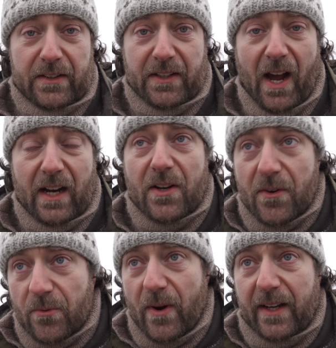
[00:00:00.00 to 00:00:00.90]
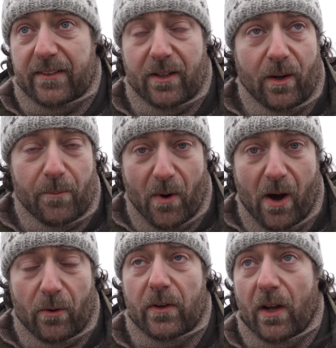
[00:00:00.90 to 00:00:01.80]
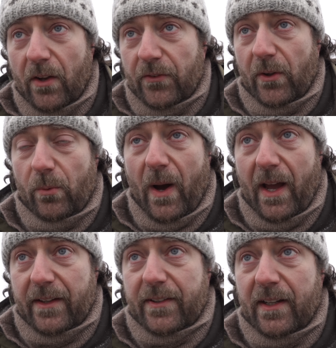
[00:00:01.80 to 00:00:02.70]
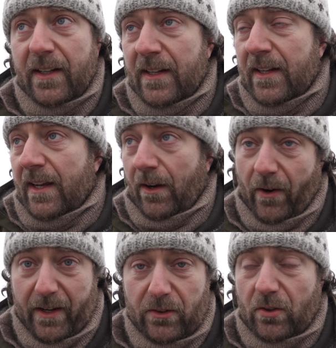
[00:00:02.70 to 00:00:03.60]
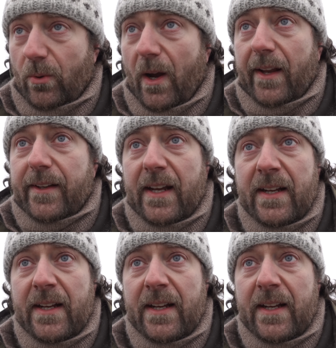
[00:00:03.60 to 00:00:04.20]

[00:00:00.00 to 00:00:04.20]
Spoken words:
dark red or brown until white or into white.